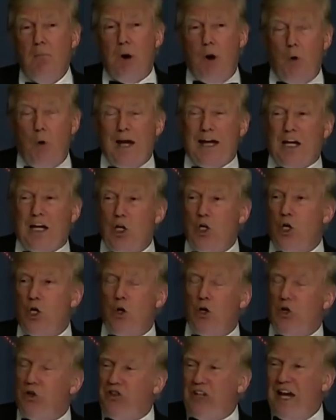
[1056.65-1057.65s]
But we can
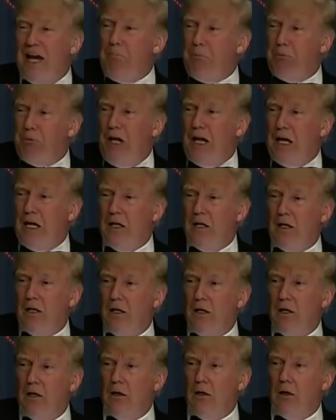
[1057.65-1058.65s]
do it. Same thing,
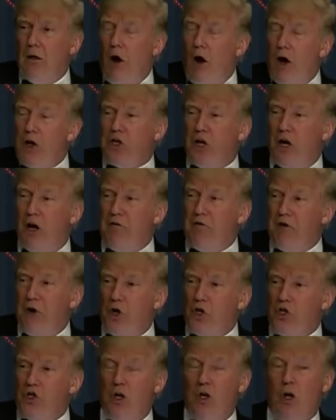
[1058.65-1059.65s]
large-scale
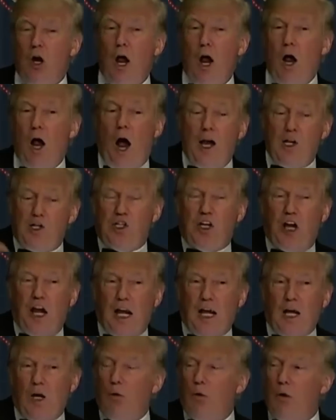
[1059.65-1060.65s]
version. Ice
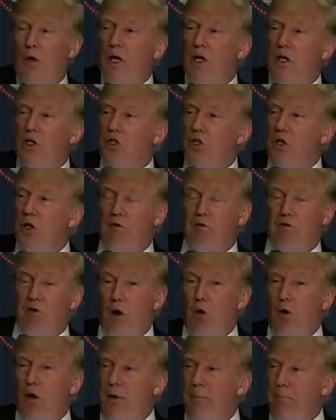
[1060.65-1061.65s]
skating rinks and
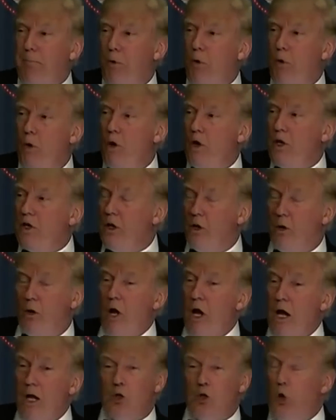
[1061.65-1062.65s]
Ferry Point and
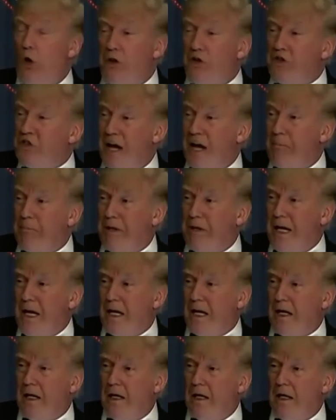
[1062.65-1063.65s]
all. It's all the same
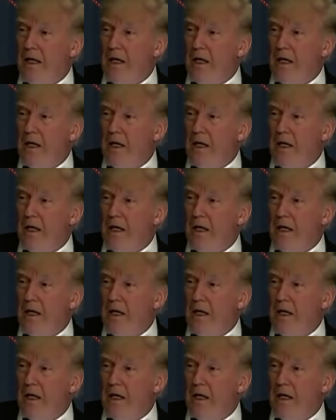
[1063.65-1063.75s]
thing.